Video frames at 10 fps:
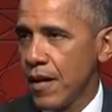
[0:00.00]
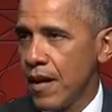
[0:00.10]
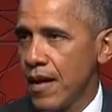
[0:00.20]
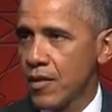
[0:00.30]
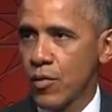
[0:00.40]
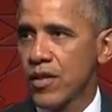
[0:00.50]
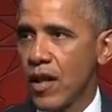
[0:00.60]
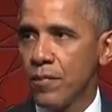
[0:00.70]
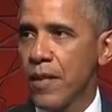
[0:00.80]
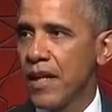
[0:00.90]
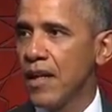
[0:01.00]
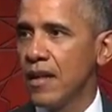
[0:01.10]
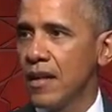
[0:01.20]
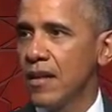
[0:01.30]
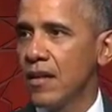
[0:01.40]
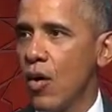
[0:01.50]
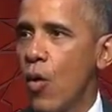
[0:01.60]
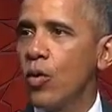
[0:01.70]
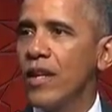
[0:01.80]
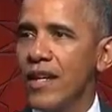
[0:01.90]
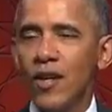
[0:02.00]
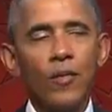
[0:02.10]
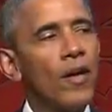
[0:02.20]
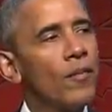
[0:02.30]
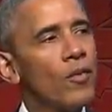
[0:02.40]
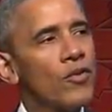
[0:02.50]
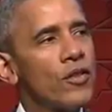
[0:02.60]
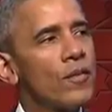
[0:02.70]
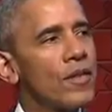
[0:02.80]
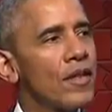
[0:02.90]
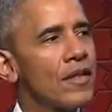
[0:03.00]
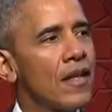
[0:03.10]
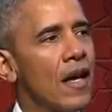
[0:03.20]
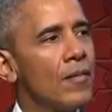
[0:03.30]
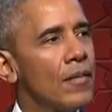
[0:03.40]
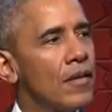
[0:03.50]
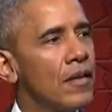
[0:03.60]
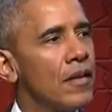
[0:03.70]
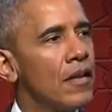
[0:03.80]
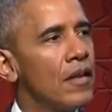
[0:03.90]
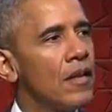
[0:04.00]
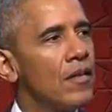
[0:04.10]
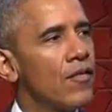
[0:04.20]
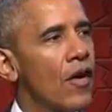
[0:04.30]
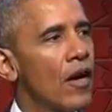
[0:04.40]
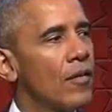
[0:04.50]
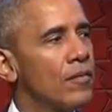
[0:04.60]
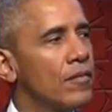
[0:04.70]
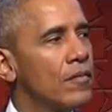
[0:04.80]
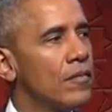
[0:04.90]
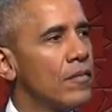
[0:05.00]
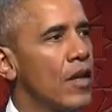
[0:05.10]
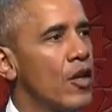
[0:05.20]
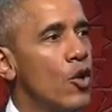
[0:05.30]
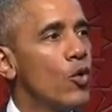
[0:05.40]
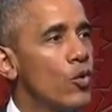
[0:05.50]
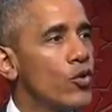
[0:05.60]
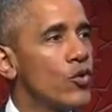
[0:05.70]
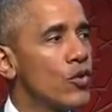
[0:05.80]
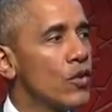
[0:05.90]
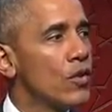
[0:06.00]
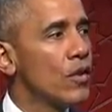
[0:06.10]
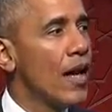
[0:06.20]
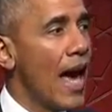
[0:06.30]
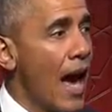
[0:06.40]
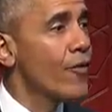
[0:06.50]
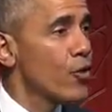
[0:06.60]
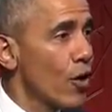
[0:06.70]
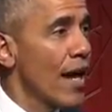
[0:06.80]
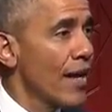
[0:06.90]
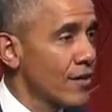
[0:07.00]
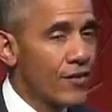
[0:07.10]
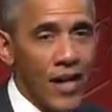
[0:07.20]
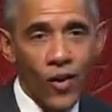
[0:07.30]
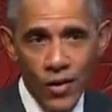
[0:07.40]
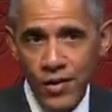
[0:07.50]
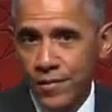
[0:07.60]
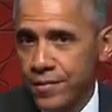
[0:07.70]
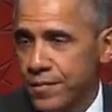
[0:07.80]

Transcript: And as a result, many only hear about Muslims and Islam from the news after an act of terrorism,